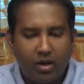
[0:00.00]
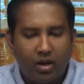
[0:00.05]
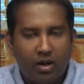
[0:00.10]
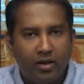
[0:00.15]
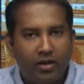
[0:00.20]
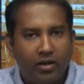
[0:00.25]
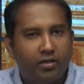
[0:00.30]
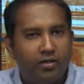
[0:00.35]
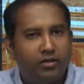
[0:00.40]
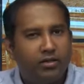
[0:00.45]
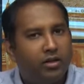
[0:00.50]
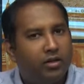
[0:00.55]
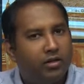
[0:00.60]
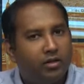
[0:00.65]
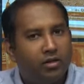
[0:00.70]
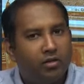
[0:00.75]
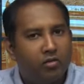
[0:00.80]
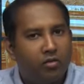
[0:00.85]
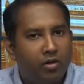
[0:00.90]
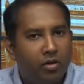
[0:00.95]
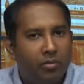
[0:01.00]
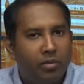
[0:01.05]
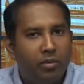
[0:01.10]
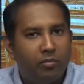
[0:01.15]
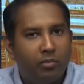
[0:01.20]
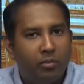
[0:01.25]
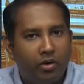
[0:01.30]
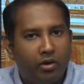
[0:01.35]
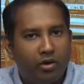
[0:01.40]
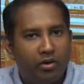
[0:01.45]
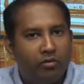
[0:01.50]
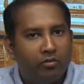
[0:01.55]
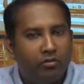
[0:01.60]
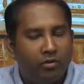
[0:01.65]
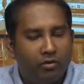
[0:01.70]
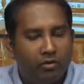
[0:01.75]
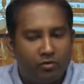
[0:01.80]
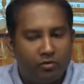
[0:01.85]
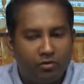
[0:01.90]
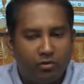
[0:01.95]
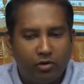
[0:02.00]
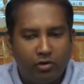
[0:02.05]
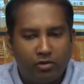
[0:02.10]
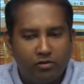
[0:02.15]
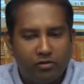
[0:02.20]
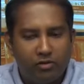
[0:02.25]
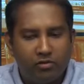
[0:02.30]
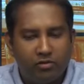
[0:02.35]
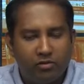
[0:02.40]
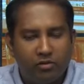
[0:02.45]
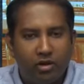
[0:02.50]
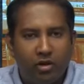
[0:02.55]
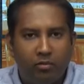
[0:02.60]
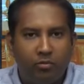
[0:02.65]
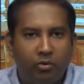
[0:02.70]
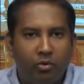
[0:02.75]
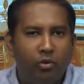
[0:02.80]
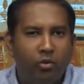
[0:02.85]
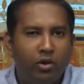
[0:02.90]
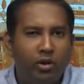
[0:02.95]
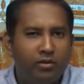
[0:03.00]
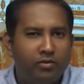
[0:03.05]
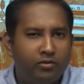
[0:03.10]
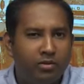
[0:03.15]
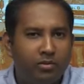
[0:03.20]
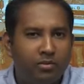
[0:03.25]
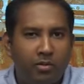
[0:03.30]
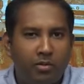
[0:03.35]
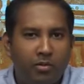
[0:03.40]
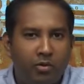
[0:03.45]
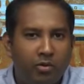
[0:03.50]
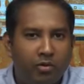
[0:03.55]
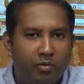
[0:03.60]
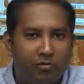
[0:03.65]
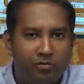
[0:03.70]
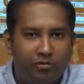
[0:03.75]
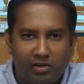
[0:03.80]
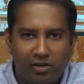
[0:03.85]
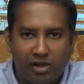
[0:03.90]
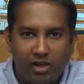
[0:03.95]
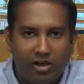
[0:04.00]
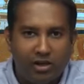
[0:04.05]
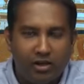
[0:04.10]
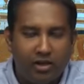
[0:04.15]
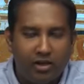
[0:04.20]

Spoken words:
Another thing that's going to be important for this course is knowing some amount of C.